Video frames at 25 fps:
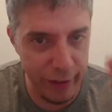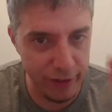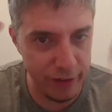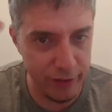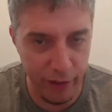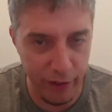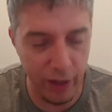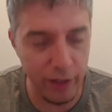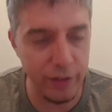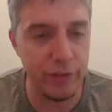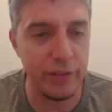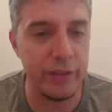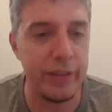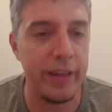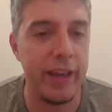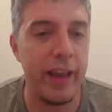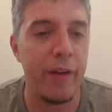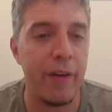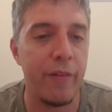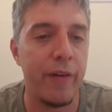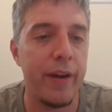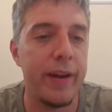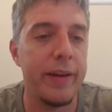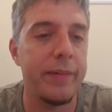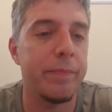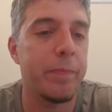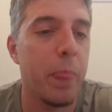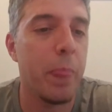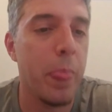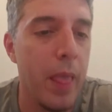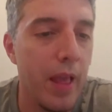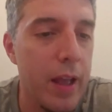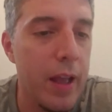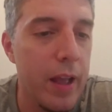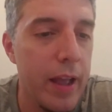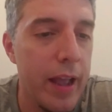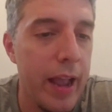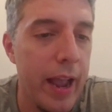Your dossier, right?
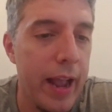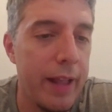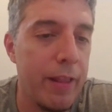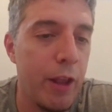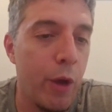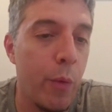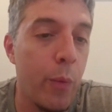And